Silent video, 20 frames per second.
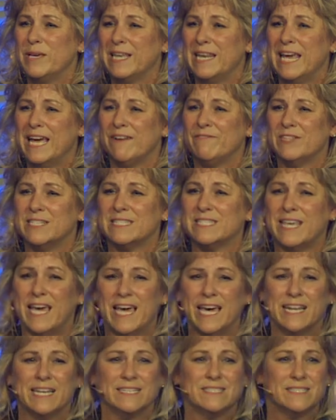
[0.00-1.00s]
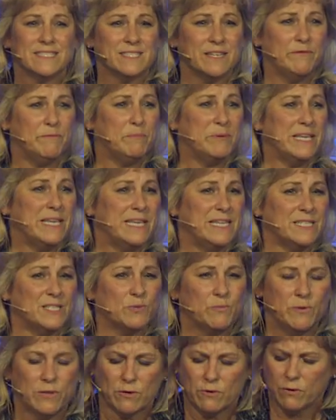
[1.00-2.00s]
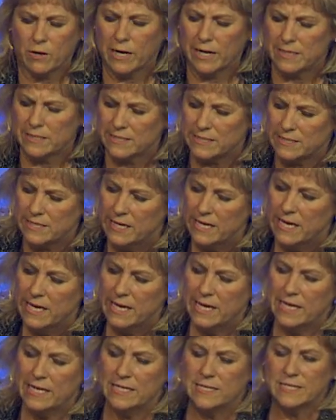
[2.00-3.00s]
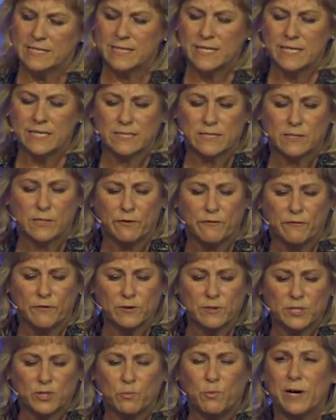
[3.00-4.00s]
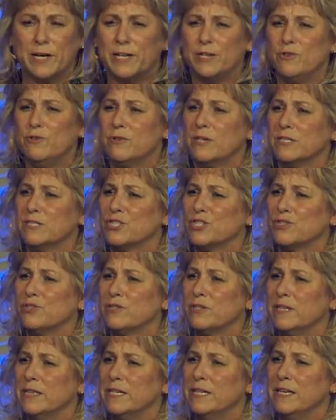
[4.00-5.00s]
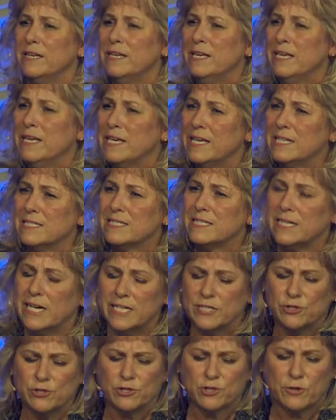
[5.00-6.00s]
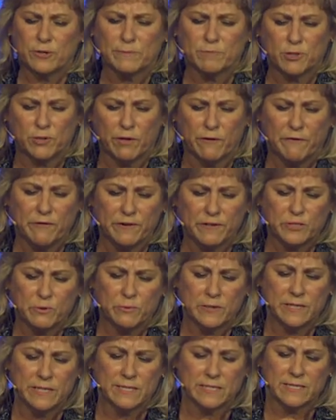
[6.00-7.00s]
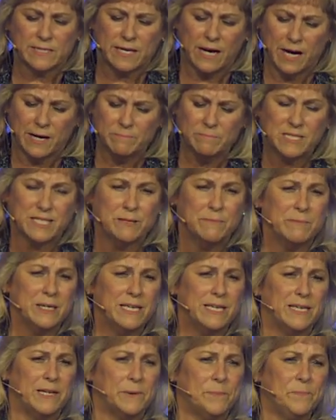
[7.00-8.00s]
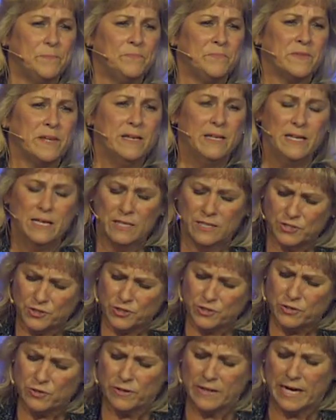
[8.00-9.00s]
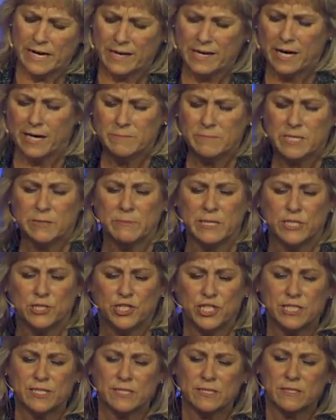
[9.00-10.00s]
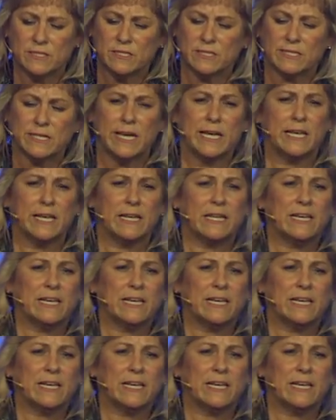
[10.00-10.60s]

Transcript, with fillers: can have this cadence of peace with Christ. And it's this the first one, and you can circle it inside your scripture. The first one is, Come to me. Circle that, come to me. Jesus is saying,